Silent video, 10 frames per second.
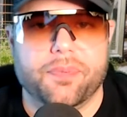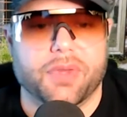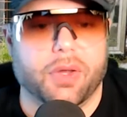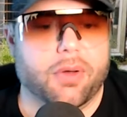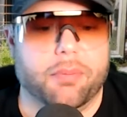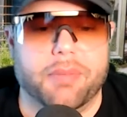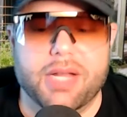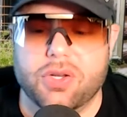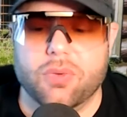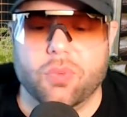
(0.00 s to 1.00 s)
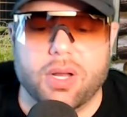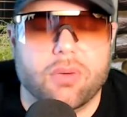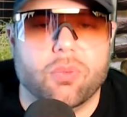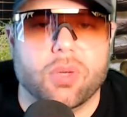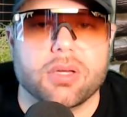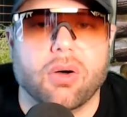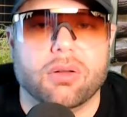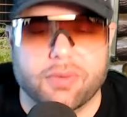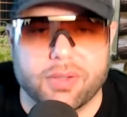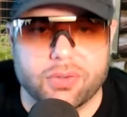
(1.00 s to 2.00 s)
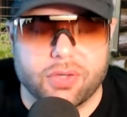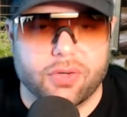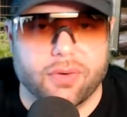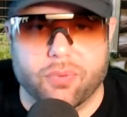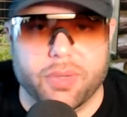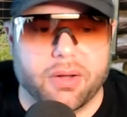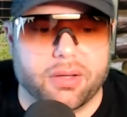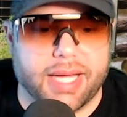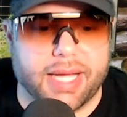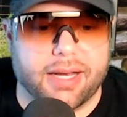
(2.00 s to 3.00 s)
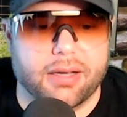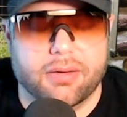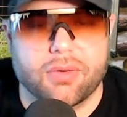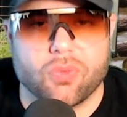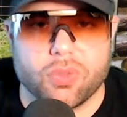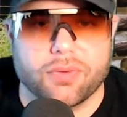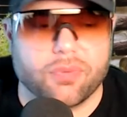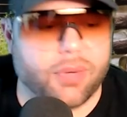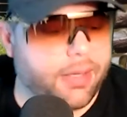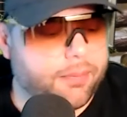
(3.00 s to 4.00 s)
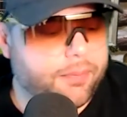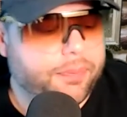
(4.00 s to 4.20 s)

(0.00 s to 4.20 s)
Imagine what all of us could do if we all had real freedom.